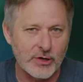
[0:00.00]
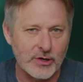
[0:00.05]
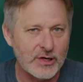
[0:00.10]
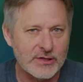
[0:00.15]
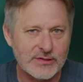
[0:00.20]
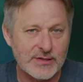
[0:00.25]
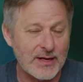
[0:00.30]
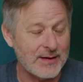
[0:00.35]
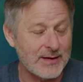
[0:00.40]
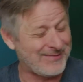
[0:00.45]
to
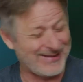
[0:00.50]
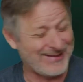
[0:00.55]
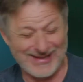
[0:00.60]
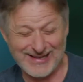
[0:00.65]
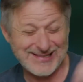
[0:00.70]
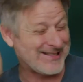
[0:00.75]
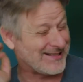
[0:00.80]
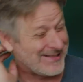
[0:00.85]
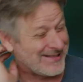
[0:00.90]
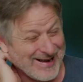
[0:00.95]
say,
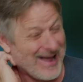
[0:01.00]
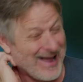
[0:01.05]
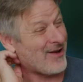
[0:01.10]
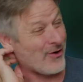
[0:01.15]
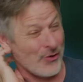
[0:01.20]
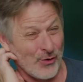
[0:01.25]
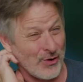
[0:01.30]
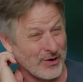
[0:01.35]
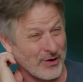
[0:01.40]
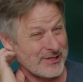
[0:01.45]
this is not
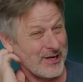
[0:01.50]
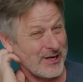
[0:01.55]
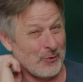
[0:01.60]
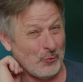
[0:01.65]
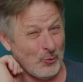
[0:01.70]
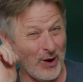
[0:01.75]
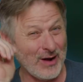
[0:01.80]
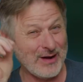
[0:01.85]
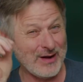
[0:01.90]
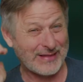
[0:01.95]
horror, John.
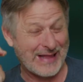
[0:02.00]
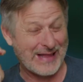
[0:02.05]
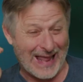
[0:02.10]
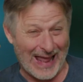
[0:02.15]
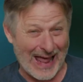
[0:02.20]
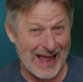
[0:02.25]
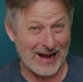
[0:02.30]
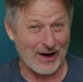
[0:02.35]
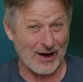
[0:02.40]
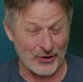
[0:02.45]
What the
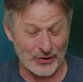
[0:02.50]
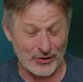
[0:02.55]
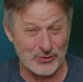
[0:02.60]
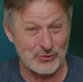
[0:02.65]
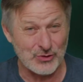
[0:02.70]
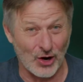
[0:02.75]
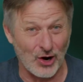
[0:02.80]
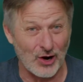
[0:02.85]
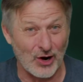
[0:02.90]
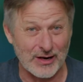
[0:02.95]
heck are you
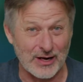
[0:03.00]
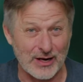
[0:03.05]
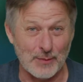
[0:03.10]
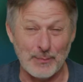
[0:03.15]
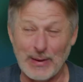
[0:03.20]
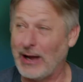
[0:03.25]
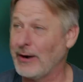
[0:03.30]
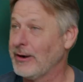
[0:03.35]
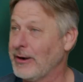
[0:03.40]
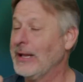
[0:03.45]
talking about?